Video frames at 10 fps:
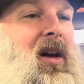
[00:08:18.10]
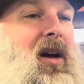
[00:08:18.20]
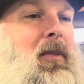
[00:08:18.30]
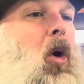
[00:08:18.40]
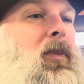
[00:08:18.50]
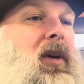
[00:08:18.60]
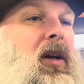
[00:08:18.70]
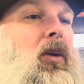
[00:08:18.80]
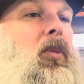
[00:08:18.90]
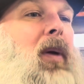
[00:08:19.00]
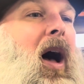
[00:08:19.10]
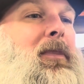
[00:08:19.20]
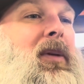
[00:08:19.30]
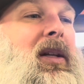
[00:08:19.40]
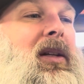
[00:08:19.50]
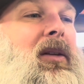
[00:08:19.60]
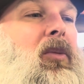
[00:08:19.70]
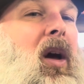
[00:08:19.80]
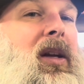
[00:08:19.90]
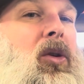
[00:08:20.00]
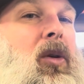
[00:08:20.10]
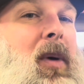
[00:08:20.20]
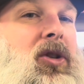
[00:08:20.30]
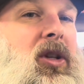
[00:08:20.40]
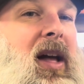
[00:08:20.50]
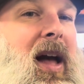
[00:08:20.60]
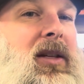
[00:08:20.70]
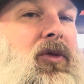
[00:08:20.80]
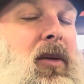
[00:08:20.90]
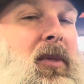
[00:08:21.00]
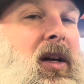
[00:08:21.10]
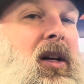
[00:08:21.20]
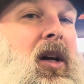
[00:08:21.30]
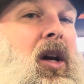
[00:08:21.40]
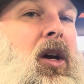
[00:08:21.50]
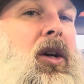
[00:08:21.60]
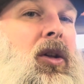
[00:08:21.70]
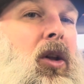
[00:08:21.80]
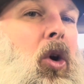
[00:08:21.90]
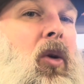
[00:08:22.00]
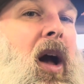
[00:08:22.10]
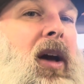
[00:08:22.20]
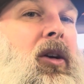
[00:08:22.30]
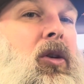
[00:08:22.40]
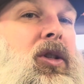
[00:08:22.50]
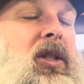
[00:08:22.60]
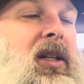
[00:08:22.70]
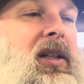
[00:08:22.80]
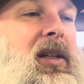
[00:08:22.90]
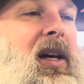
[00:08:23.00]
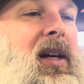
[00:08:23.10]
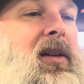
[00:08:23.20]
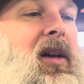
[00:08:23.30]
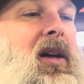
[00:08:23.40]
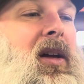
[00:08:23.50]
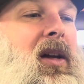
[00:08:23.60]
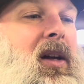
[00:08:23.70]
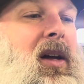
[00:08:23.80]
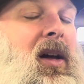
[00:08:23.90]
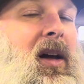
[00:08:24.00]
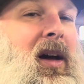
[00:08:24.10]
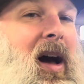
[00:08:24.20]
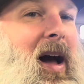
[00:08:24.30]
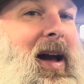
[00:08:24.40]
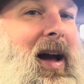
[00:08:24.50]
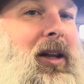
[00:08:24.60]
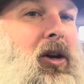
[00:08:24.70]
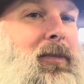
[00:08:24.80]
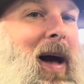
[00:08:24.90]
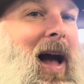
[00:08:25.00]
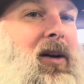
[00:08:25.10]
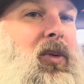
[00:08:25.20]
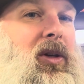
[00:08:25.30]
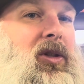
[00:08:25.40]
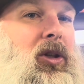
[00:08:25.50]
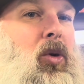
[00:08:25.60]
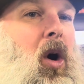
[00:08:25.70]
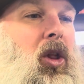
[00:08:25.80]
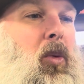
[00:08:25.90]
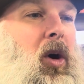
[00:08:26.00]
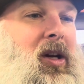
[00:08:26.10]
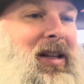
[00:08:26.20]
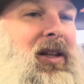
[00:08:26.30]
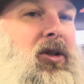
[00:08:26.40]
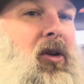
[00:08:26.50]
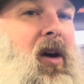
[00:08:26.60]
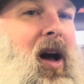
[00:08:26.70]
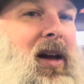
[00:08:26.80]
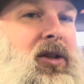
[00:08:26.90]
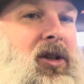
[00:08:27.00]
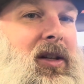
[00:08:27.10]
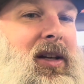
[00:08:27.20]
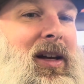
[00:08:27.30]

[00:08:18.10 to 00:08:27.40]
hoping to pop in and run into a bunch of guys from the lowrider scene. I look back, we used to do all the work in this garage, and